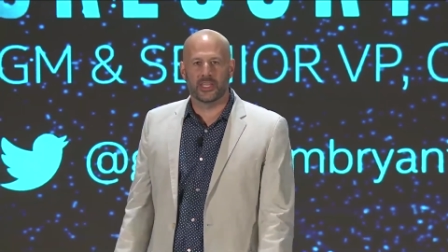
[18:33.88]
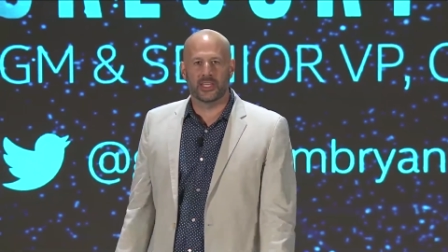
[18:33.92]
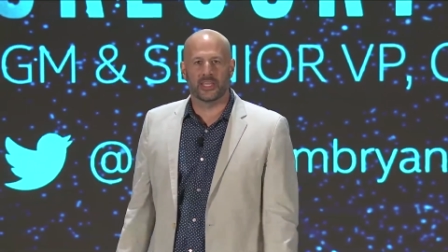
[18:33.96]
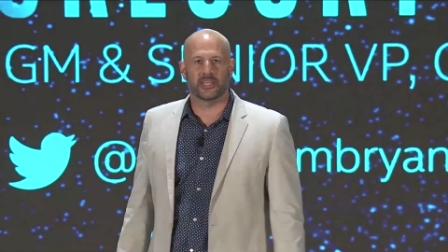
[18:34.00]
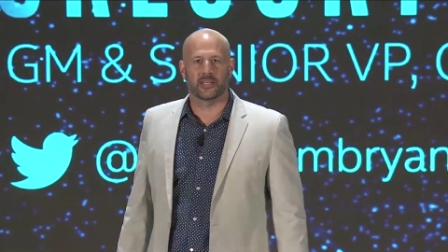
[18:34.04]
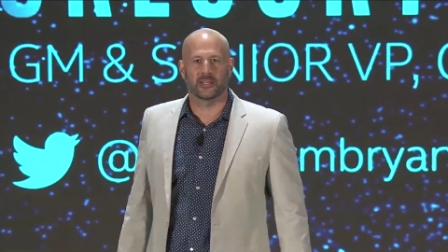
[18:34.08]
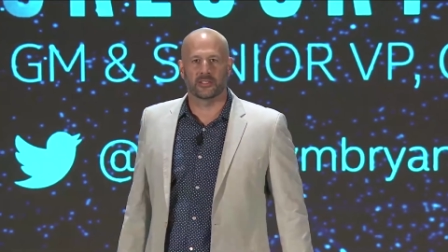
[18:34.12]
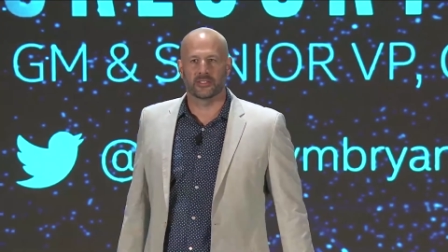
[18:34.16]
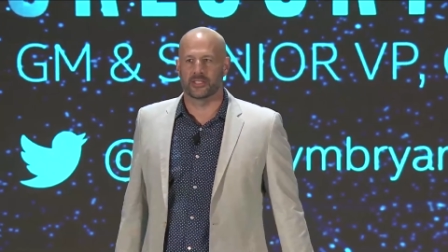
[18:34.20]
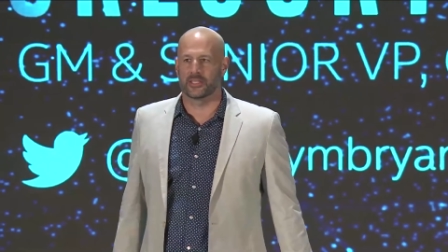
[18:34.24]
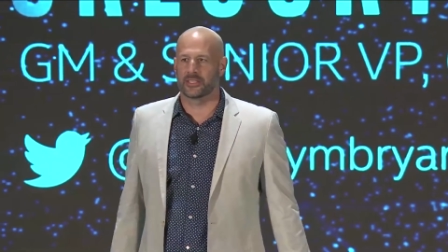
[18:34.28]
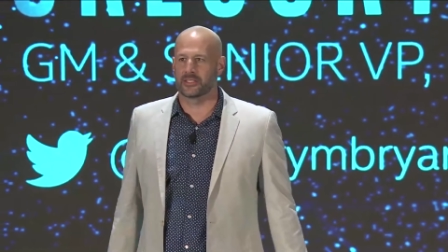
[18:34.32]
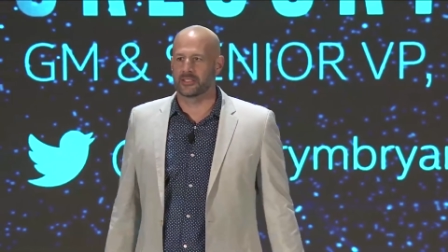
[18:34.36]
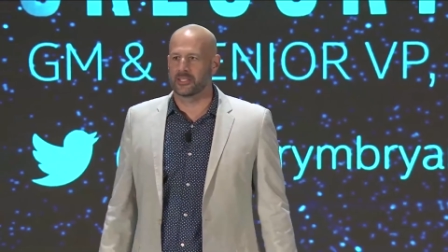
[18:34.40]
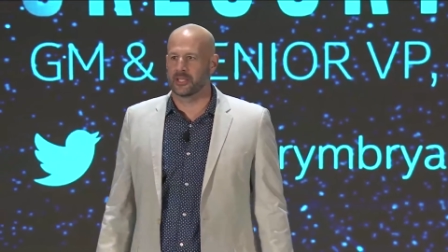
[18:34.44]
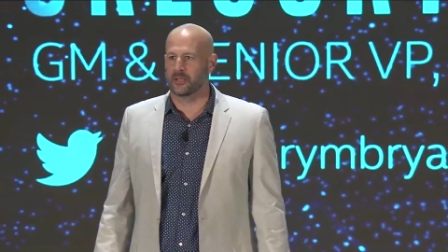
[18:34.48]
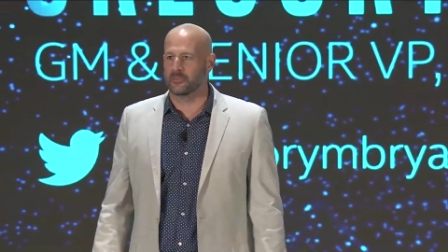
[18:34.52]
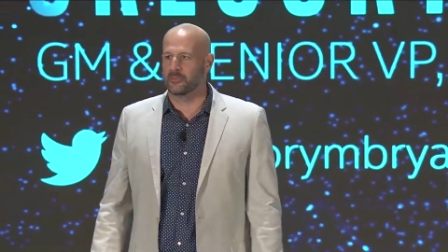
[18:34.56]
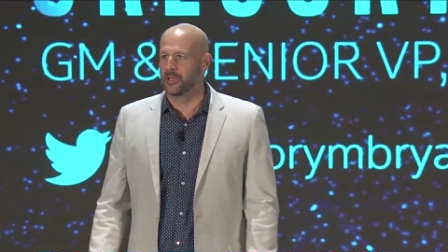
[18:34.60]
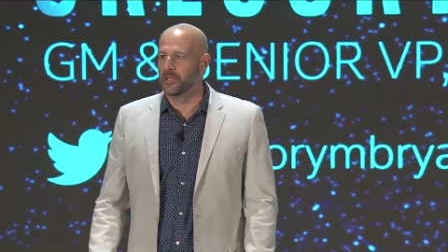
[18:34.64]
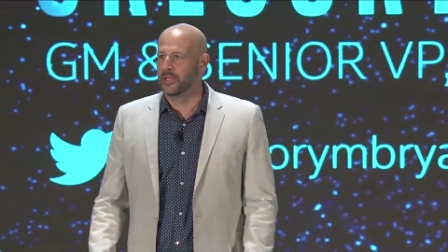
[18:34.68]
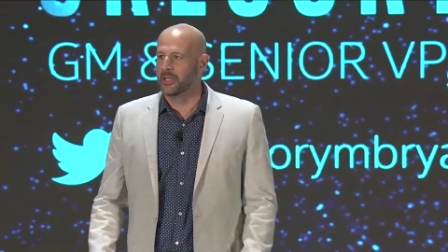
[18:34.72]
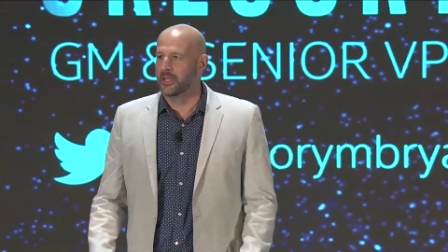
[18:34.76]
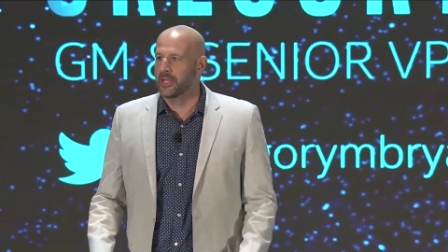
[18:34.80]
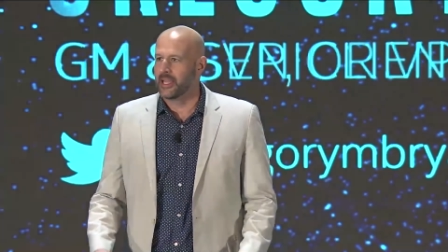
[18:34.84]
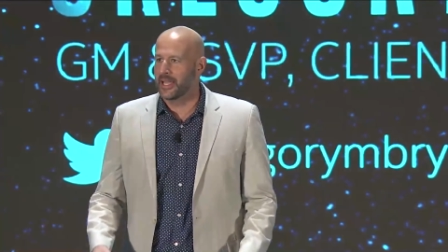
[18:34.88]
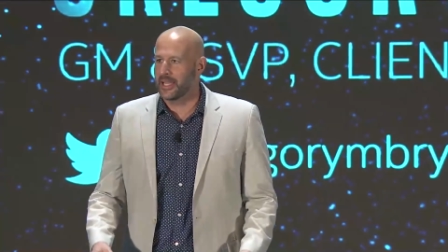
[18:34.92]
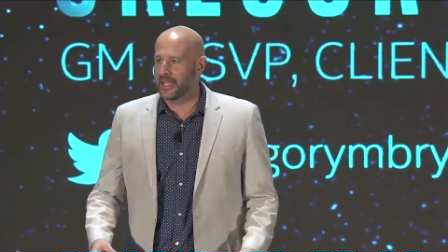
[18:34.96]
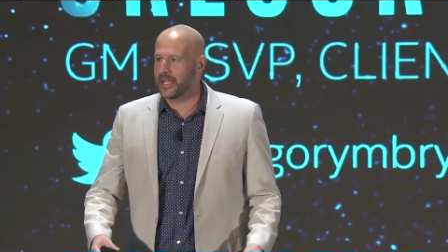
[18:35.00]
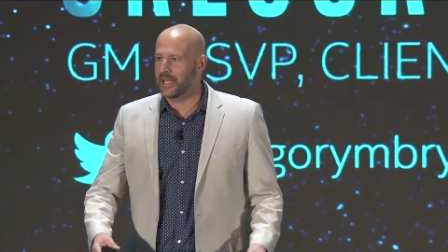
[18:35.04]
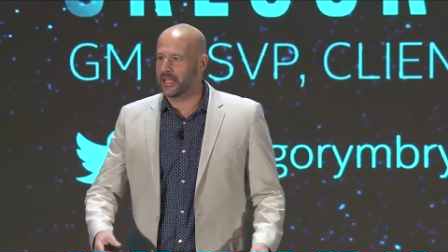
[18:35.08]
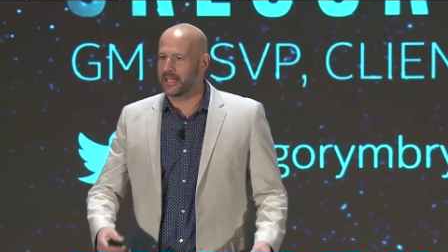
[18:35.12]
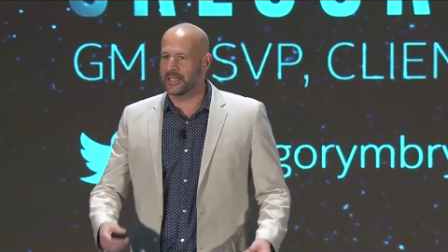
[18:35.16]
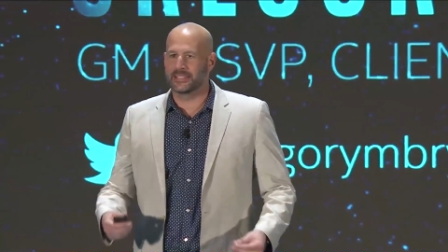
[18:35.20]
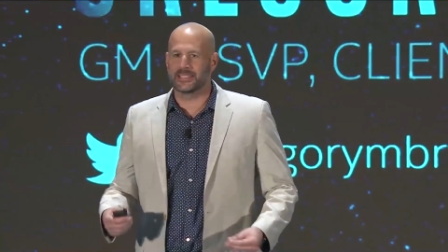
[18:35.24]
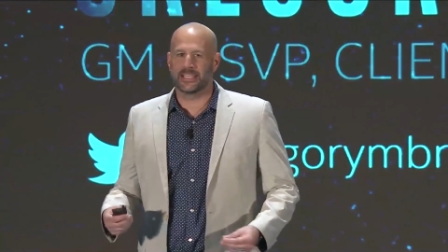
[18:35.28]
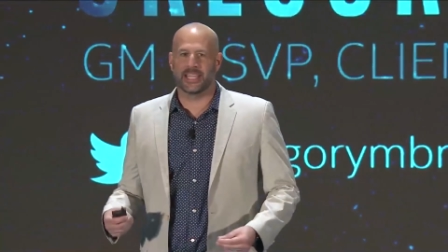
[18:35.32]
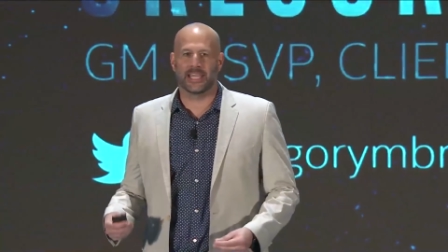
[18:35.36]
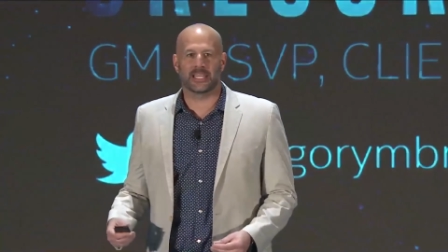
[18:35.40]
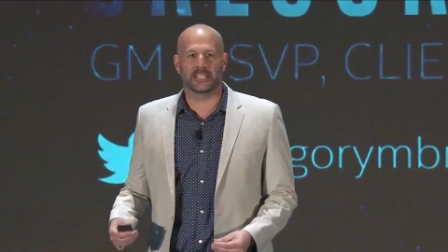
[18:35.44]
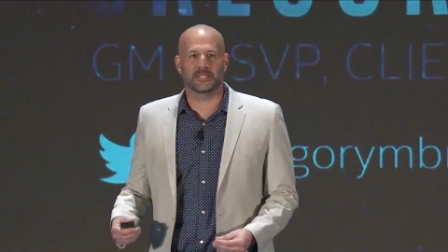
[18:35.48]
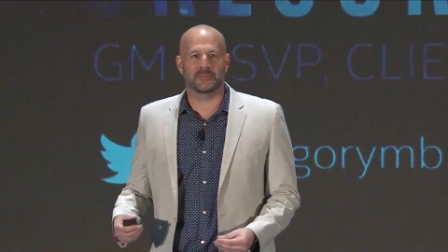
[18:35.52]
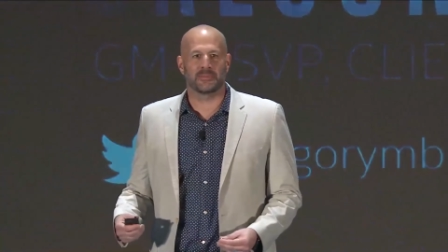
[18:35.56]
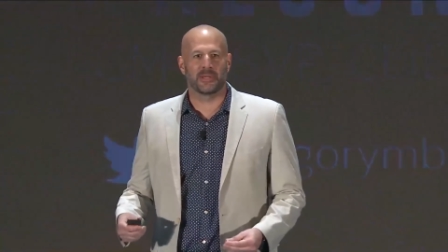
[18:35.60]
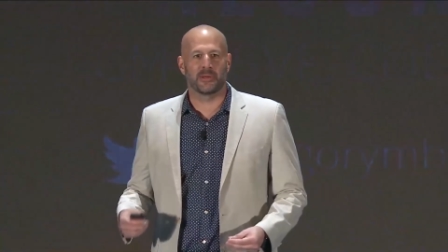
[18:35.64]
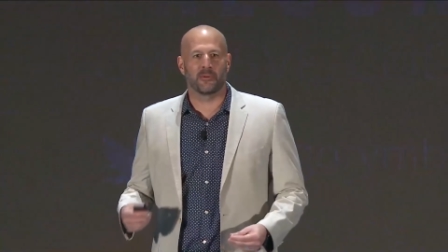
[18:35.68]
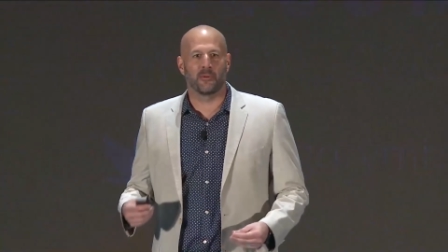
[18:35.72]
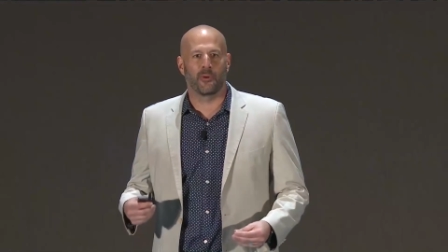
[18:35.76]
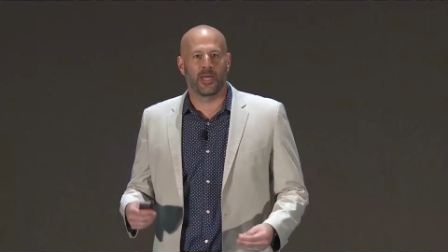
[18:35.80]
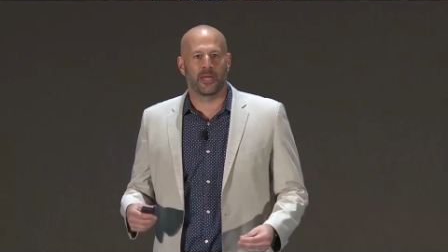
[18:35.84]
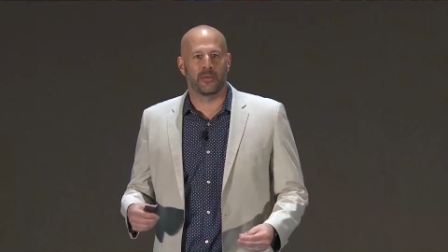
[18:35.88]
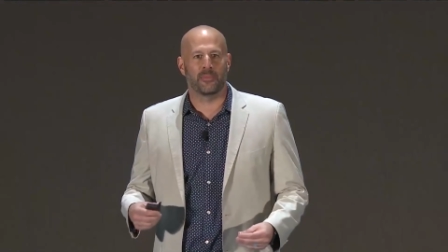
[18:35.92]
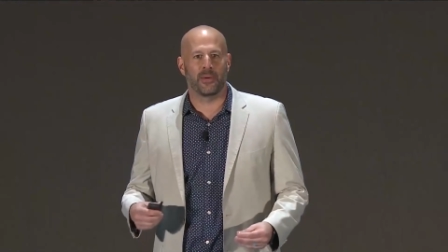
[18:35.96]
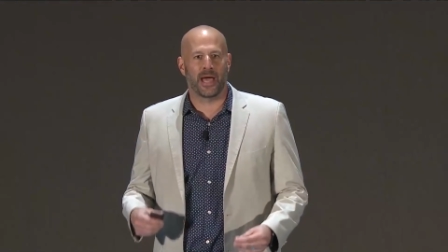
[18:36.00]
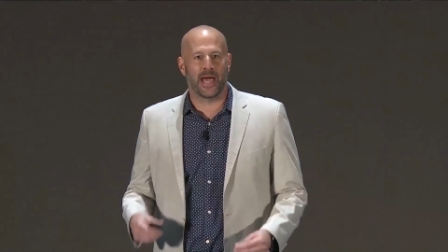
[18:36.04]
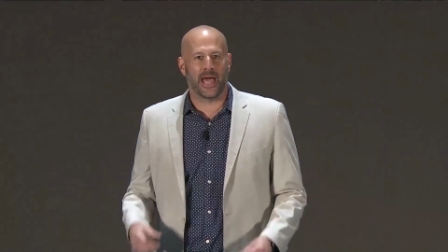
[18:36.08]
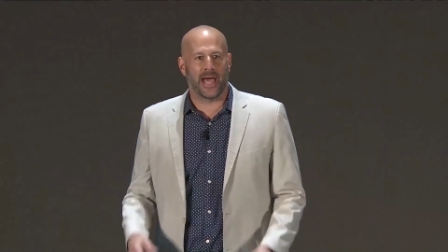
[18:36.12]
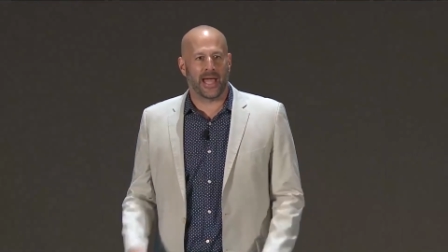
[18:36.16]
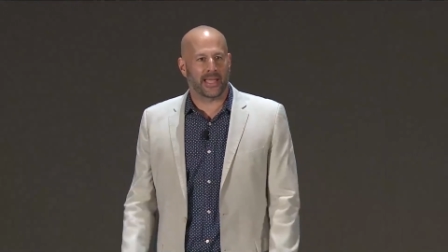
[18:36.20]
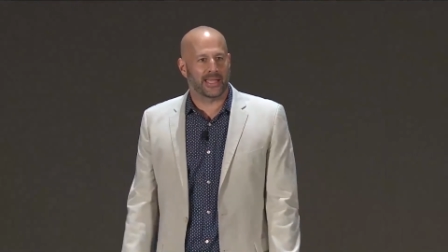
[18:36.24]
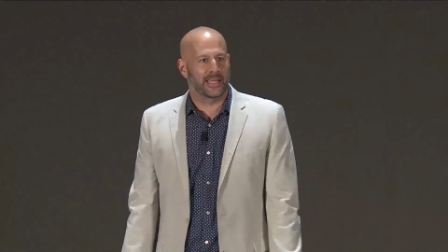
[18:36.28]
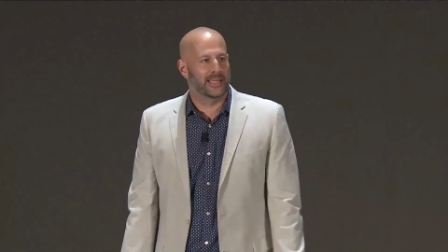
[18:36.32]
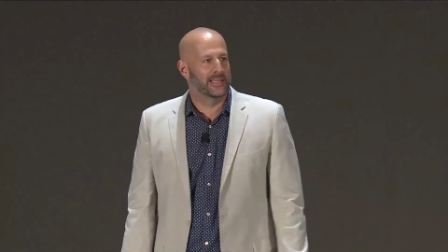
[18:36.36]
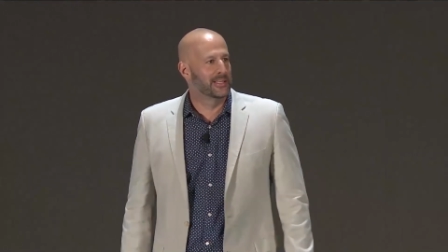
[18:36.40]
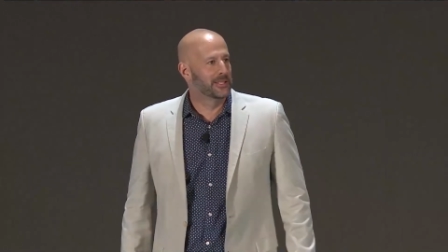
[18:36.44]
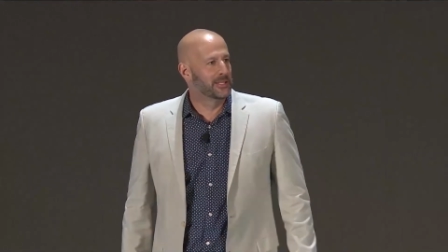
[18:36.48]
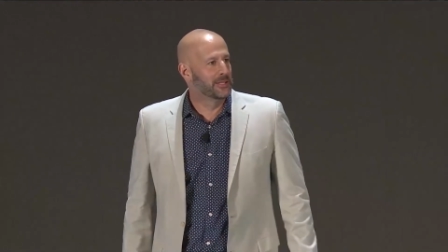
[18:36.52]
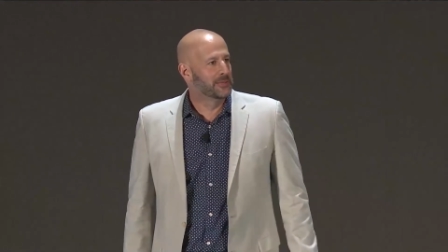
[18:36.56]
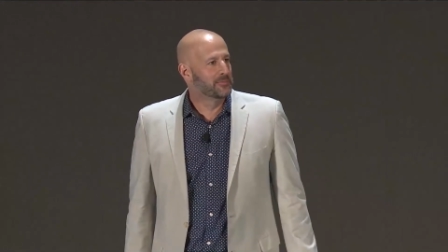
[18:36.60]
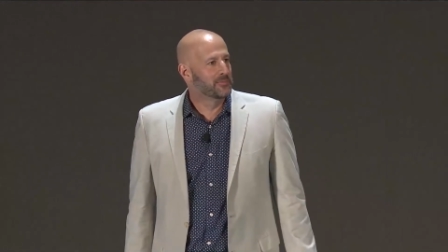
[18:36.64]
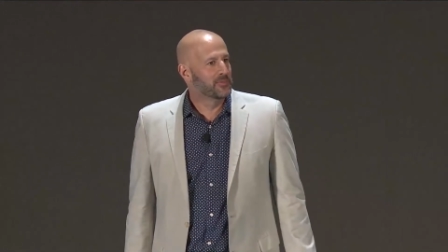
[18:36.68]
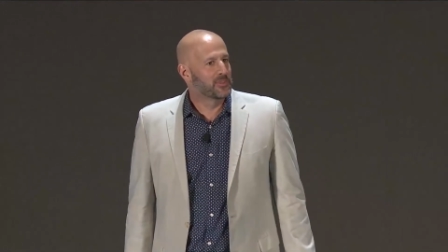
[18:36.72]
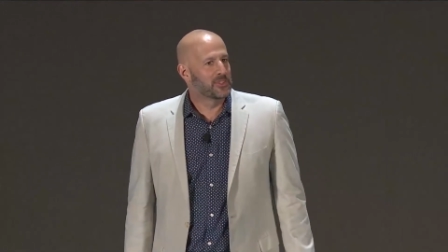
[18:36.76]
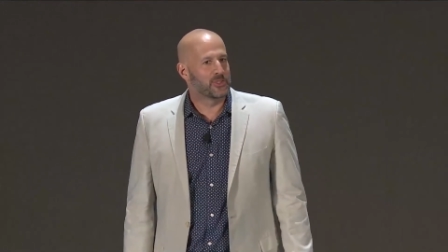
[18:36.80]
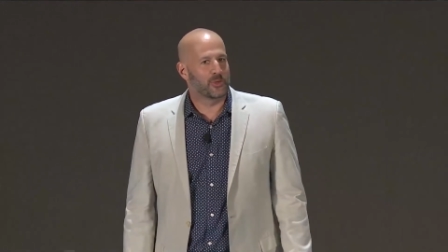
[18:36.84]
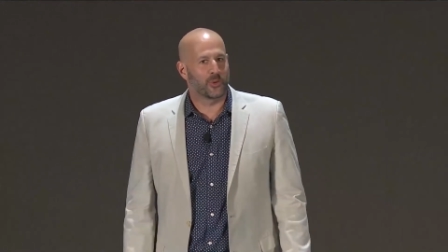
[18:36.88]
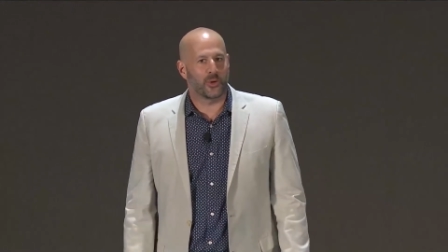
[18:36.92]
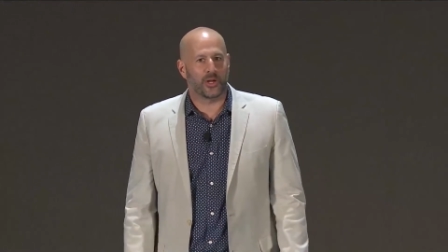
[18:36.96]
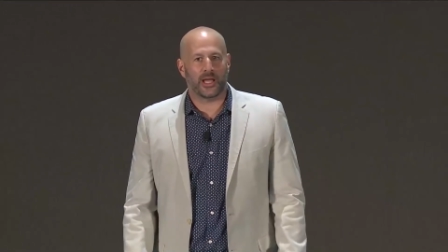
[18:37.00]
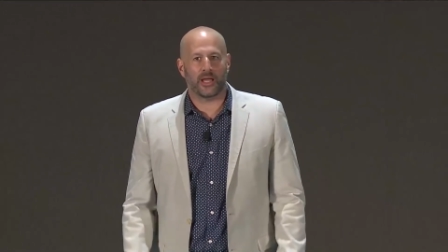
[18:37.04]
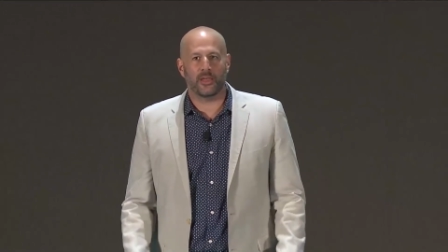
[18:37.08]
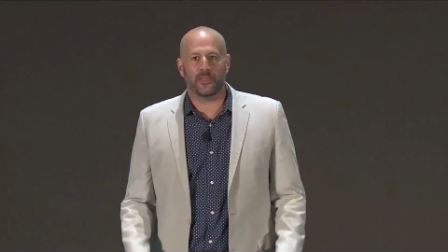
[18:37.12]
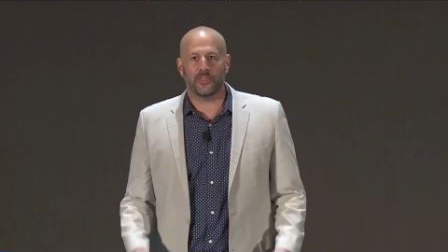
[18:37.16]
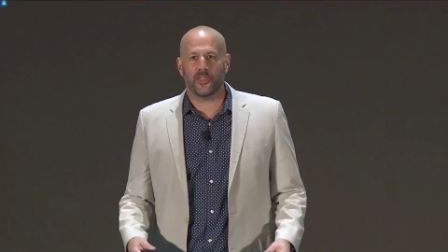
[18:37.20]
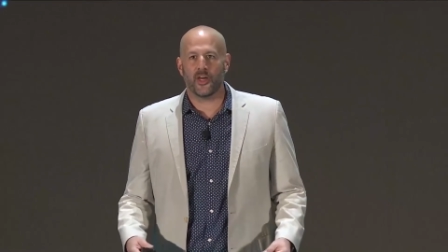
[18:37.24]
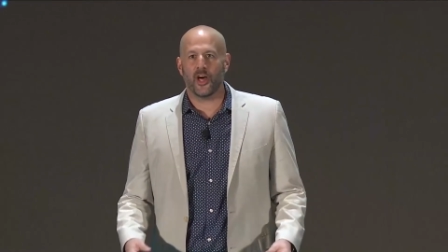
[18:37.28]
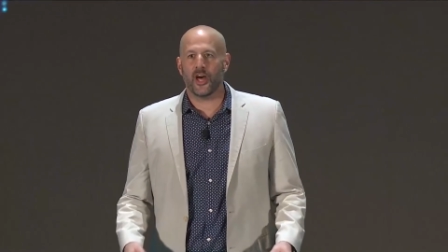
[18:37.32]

but just excluding that personal opinion for a